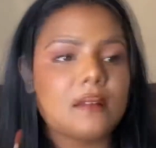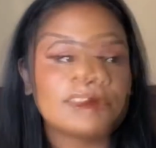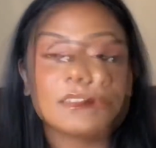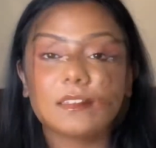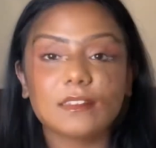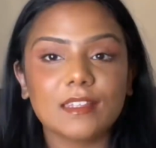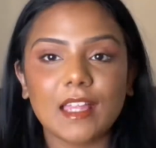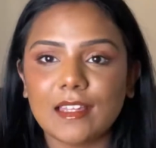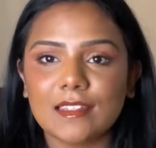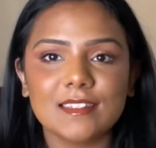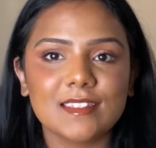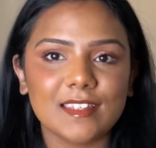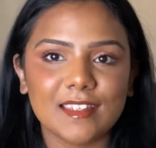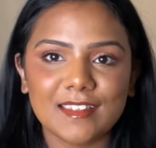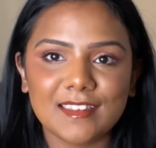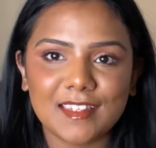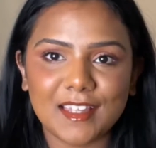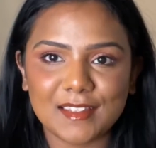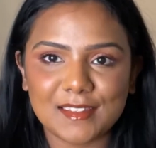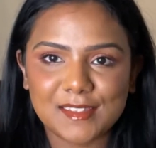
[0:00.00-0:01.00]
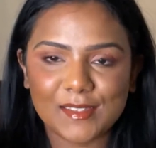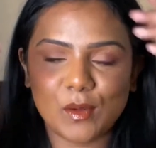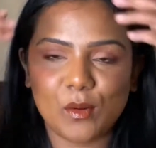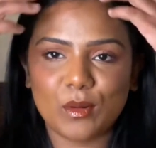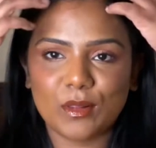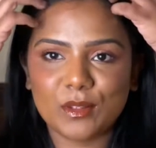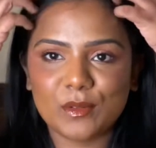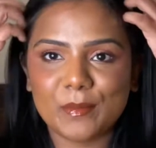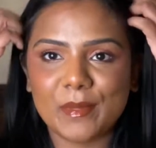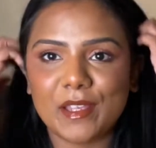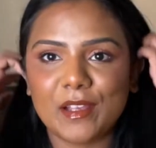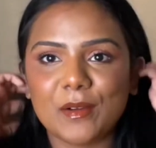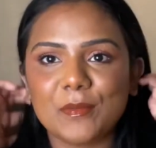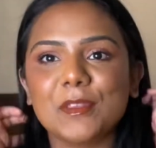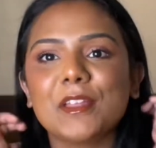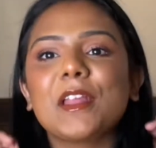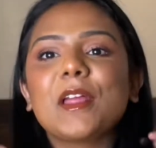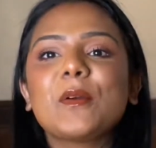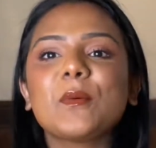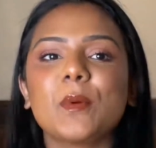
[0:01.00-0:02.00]
That's it. That's all the makeup
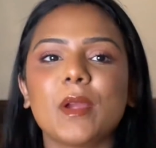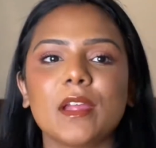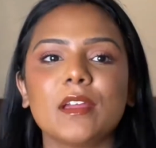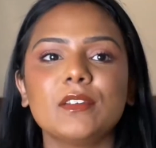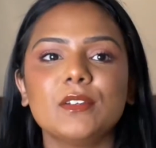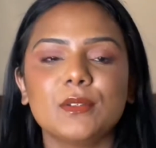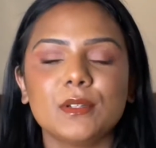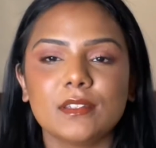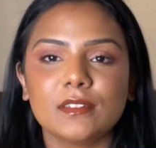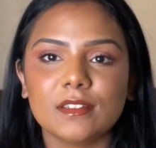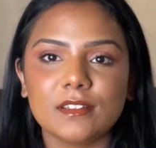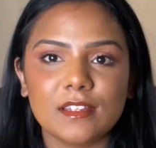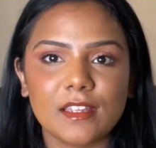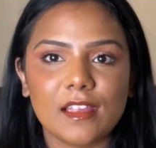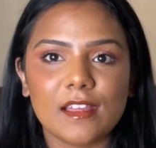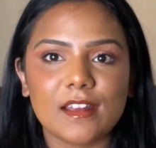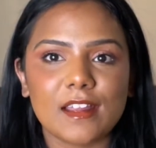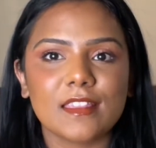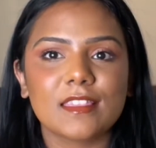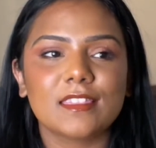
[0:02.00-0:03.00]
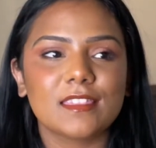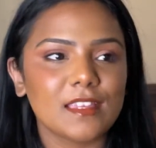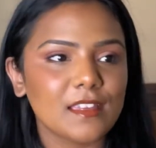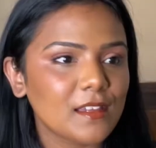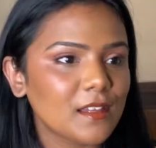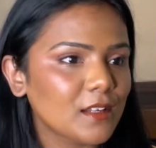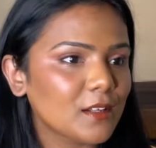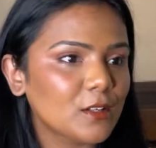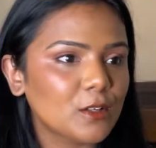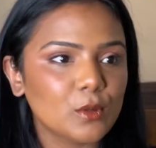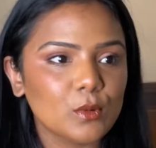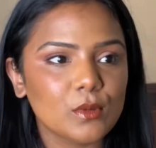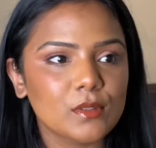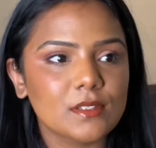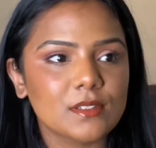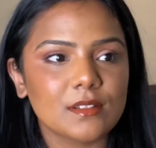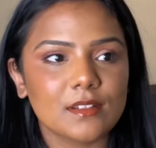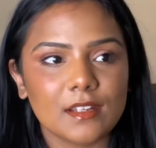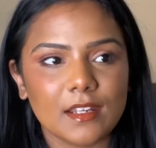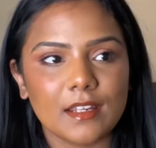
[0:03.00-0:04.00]
that I wear during the day, and I think it
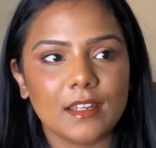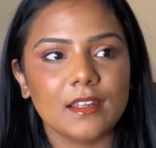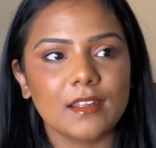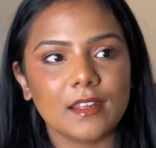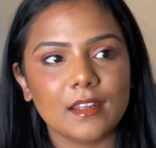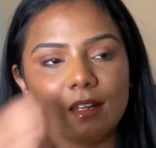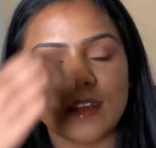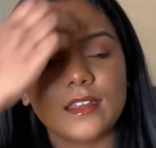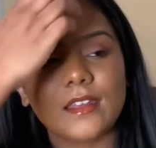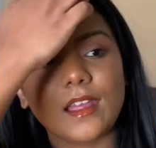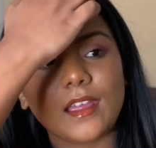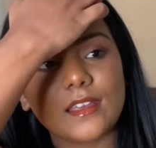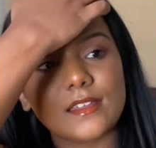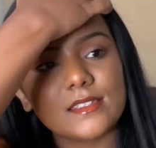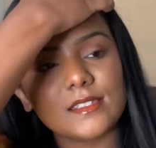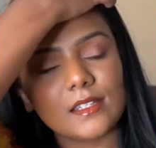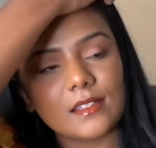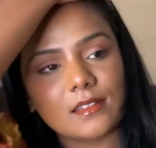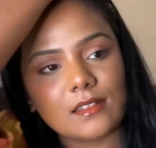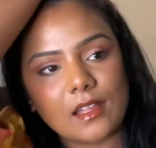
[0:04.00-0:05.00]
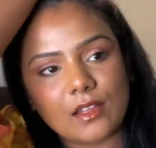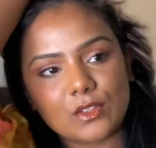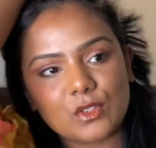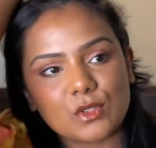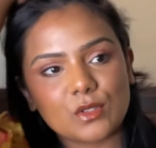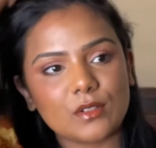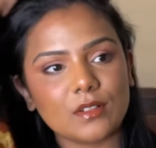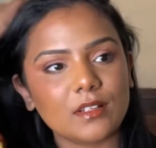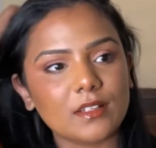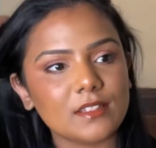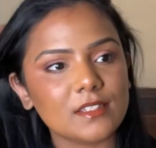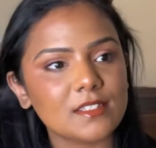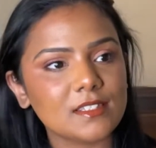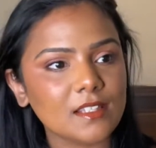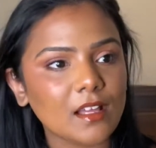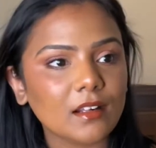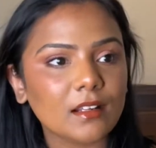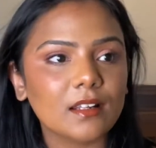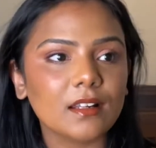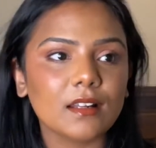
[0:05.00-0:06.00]
looks really nice and natural and
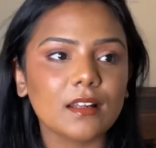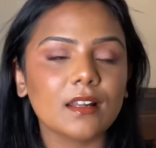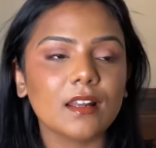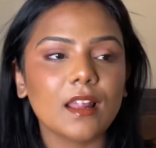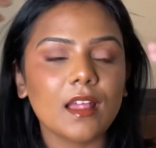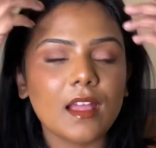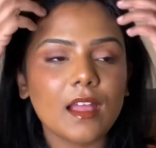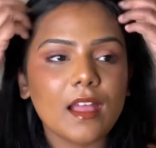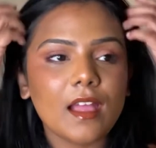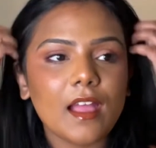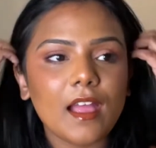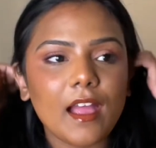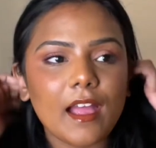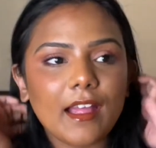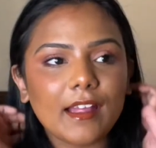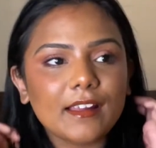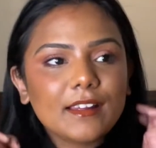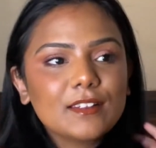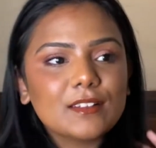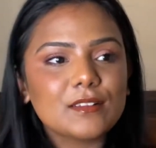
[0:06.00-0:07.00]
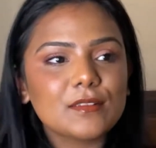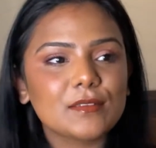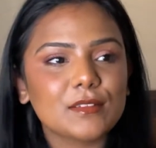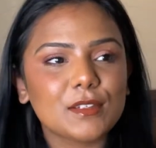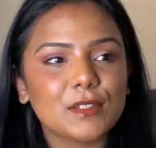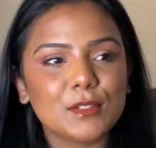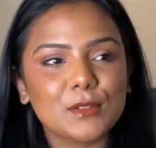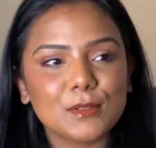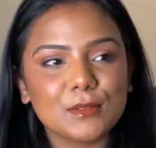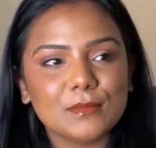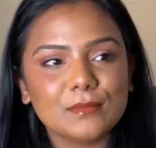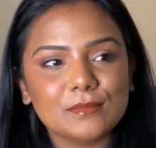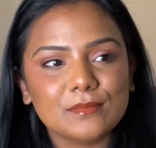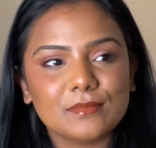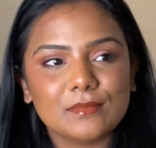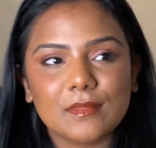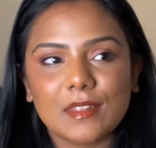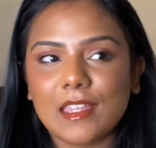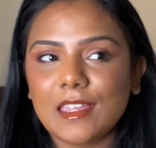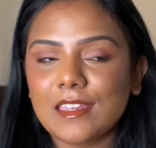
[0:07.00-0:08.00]
subtle and
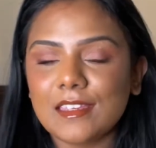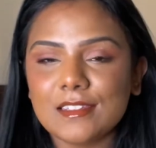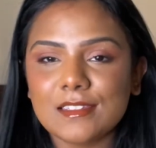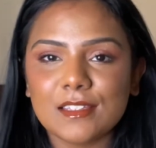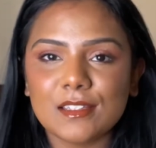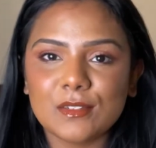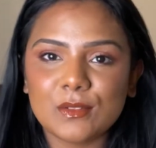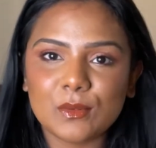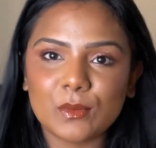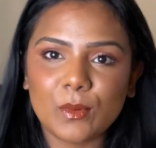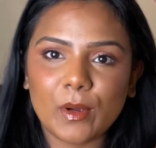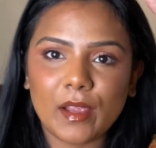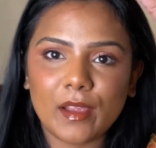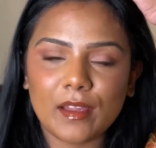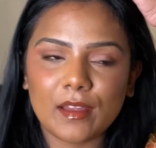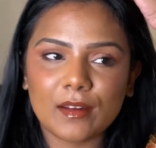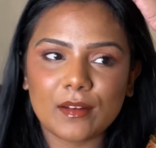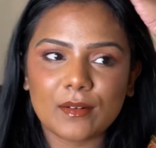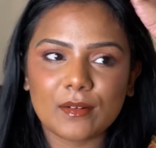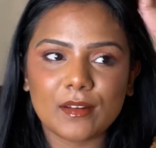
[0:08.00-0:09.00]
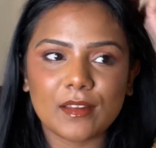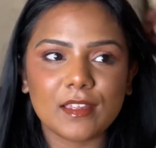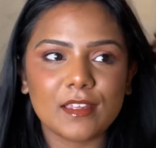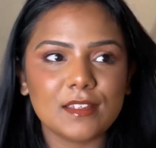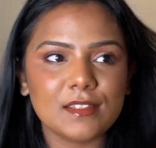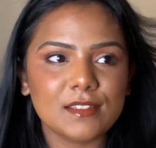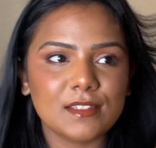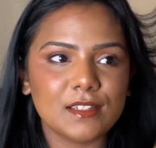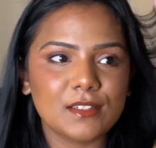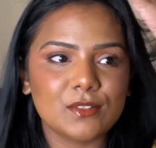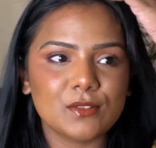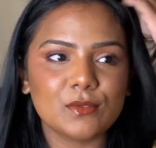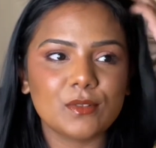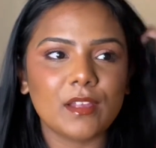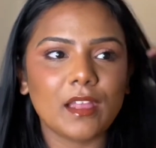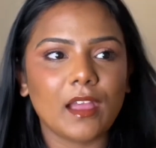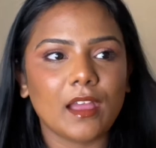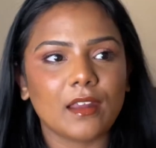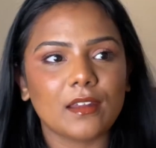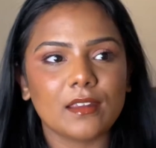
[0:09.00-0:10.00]
easy to wear, easy to
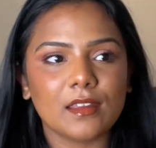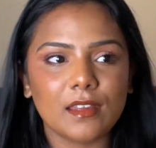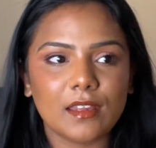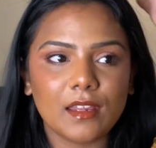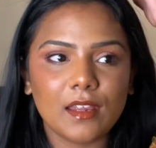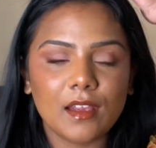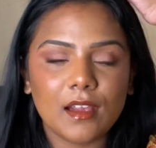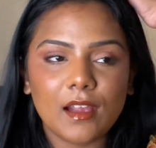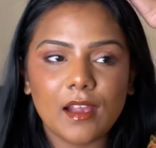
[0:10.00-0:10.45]
carry.